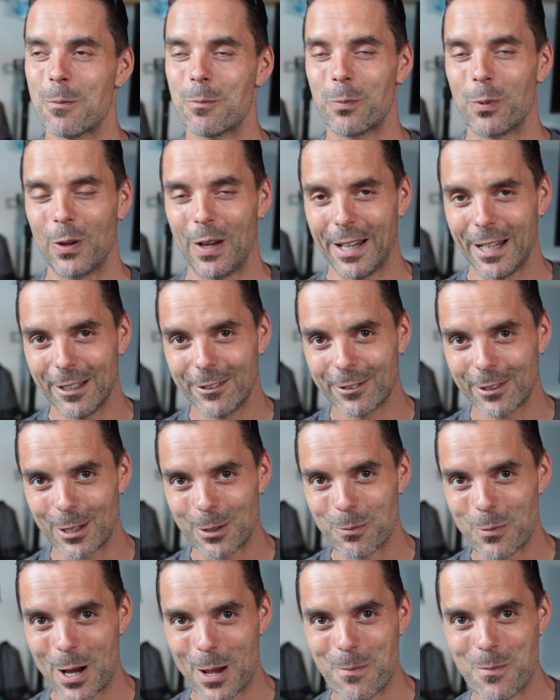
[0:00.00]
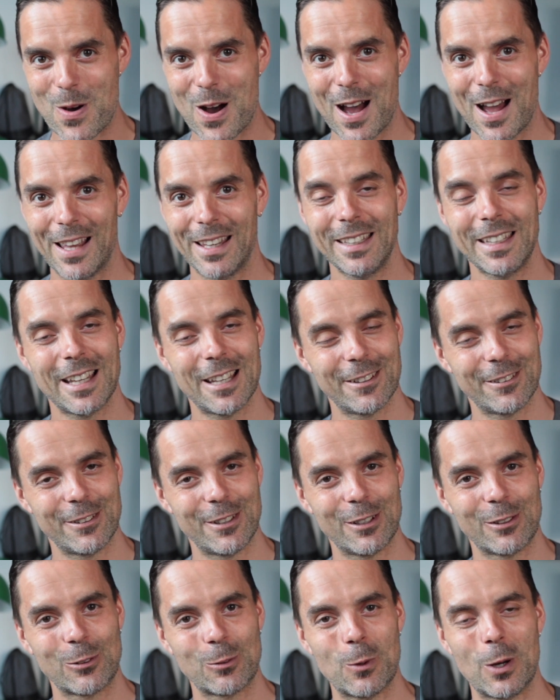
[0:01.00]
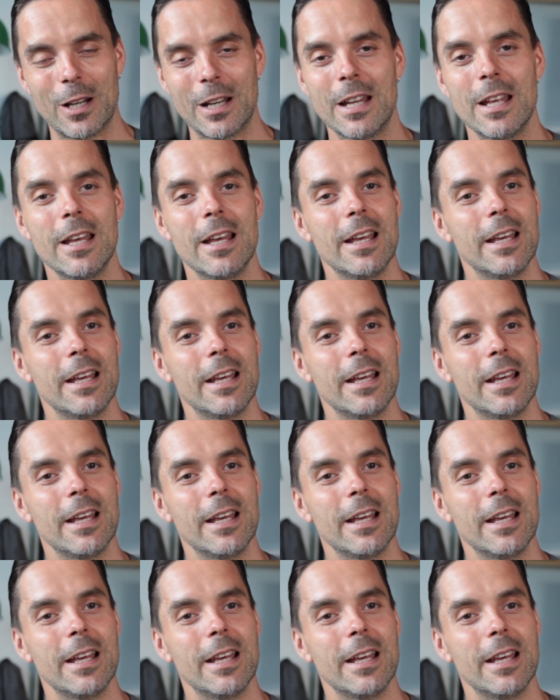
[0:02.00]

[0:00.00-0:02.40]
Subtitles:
place in my mind as this one.